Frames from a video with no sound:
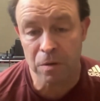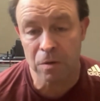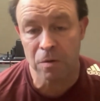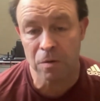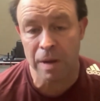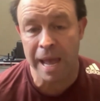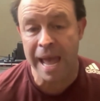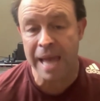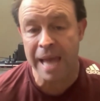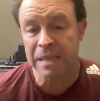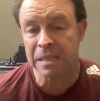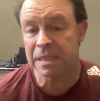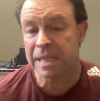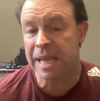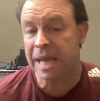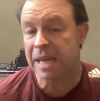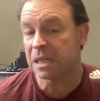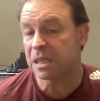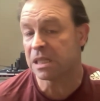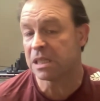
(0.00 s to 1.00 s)
who has
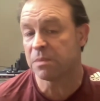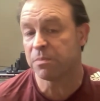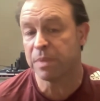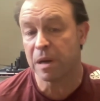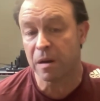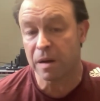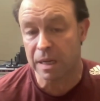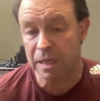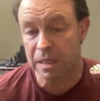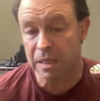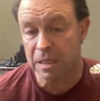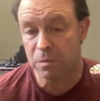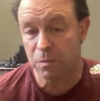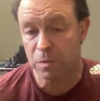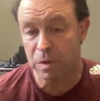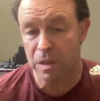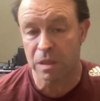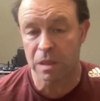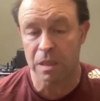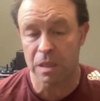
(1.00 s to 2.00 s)
that experience
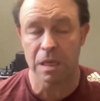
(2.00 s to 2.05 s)
with